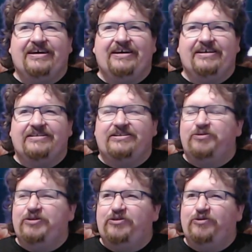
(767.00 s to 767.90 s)

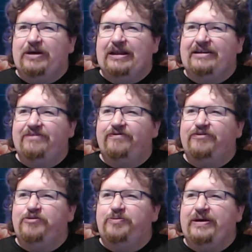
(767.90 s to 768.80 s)
W12
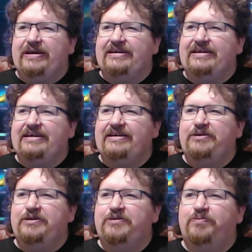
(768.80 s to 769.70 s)
coupe
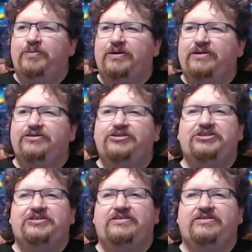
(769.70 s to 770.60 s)
key
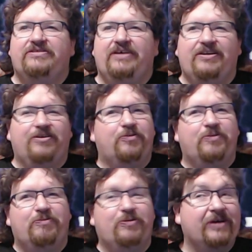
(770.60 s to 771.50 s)
mulched. Another
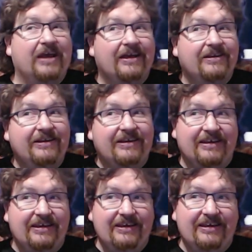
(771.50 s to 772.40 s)
Bugatti
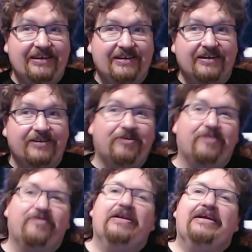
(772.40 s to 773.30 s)
key gotten
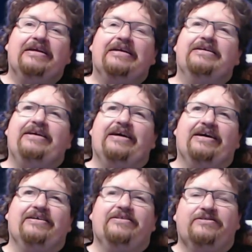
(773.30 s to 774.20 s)
rid of.
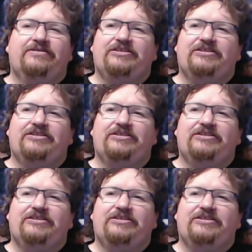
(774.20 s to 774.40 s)
Yeah,